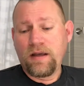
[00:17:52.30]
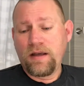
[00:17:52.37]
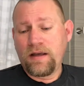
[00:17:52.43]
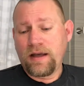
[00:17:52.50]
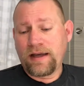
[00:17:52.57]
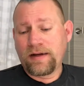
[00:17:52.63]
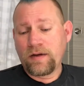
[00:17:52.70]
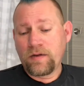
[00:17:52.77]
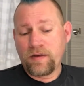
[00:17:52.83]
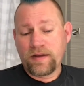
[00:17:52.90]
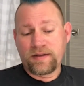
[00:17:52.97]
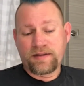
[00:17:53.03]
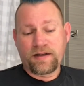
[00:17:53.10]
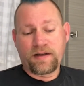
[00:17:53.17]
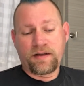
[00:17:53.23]
I know
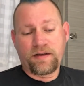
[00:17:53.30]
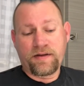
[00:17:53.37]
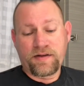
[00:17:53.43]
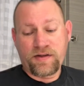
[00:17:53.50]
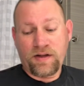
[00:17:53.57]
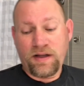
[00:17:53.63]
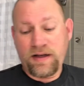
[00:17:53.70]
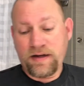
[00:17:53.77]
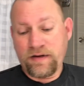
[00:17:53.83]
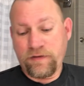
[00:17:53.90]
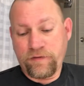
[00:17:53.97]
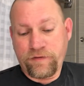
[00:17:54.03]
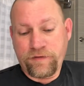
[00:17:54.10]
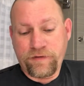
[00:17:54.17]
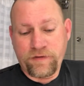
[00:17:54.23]
that there's a lot
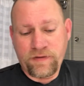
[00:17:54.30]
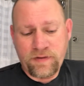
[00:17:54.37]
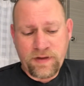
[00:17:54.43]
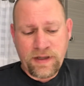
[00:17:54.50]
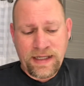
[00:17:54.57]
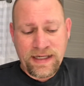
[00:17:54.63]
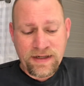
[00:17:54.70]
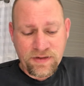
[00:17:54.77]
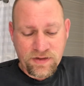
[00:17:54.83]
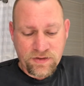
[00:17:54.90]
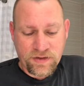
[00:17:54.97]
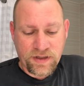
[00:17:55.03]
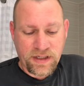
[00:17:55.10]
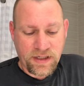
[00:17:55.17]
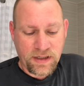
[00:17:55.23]
of
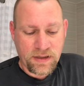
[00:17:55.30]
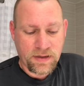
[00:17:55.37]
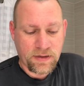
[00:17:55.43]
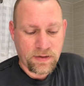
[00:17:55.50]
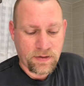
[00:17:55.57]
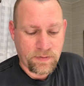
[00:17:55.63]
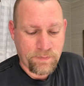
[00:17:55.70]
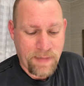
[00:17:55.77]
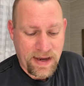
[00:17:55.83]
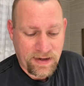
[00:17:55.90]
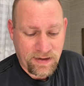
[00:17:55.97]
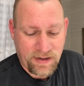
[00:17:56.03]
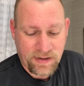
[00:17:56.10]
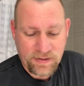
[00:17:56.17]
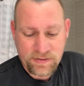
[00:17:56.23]
industry
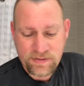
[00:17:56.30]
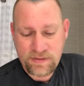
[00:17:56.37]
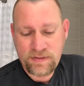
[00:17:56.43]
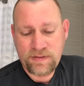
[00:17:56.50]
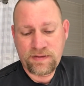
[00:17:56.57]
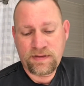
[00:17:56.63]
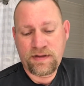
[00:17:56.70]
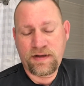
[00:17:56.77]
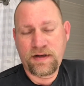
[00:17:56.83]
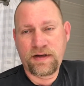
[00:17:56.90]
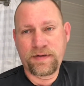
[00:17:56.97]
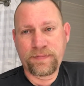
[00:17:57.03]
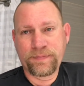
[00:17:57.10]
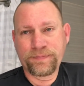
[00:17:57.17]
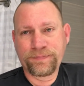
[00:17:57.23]
mandates,
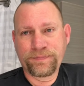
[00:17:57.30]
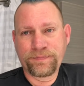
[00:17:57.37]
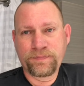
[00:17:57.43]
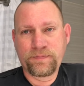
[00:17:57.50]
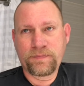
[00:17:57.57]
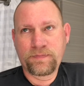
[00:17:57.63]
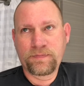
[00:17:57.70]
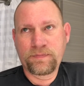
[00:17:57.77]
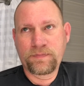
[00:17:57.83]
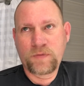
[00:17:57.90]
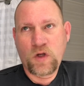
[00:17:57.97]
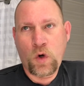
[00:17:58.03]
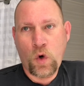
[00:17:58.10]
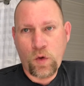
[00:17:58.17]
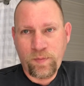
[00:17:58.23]

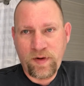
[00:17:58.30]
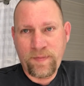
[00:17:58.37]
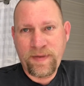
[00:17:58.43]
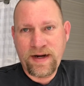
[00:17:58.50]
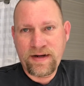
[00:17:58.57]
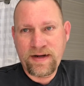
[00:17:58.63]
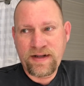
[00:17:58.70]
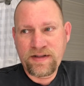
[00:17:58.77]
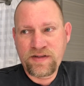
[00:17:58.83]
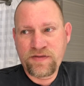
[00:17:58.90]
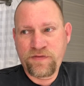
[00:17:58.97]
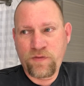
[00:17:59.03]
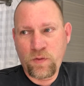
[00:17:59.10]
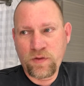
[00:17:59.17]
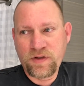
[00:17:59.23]
corporate mandates
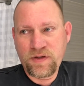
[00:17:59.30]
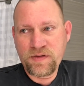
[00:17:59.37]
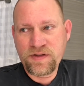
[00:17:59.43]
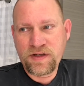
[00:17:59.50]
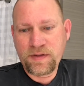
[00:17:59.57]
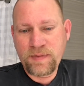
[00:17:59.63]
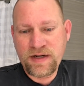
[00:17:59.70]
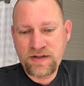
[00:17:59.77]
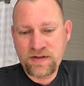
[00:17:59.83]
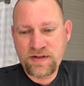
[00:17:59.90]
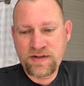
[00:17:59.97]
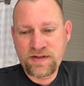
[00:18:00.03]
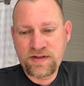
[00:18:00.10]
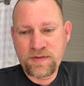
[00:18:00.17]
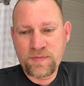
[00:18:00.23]
for using metric
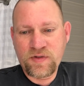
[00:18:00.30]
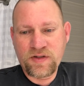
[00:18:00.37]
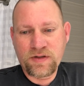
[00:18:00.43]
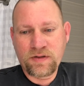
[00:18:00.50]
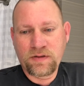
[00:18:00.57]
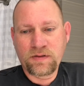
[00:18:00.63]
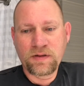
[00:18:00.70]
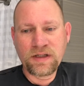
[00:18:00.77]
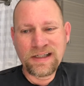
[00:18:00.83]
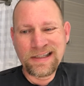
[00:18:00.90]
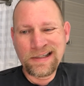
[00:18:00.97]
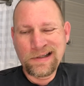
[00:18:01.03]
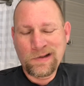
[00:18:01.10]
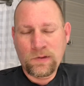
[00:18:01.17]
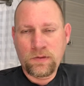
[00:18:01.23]
systems, so
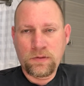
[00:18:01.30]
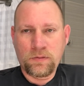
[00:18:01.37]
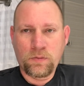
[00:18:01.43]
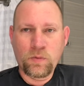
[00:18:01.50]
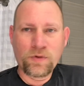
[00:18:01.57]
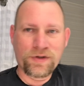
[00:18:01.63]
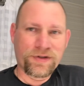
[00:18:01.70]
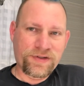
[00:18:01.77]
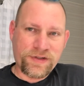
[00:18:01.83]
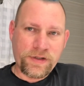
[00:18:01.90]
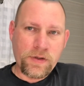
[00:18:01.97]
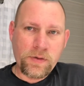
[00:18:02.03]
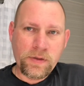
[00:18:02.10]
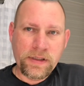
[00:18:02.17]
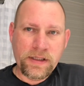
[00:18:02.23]
we're
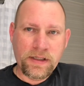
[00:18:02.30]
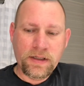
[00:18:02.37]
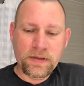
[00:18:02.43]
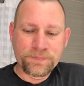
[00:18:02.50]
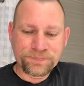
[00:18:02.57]
slowly